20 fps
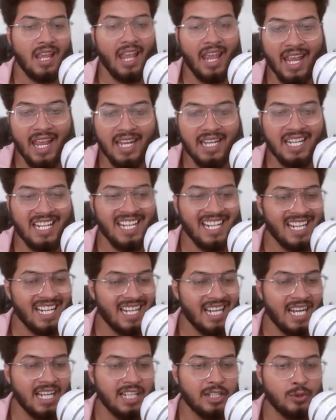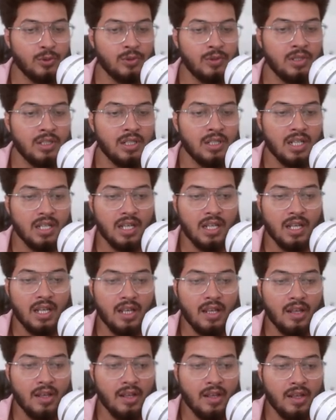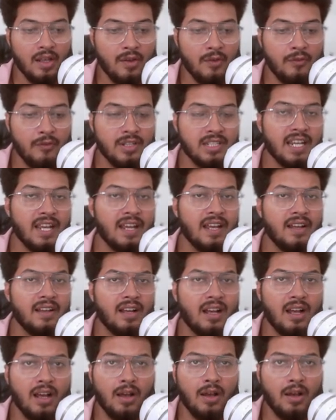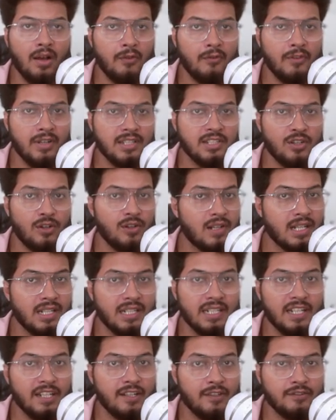any ai tool which have uh, which already have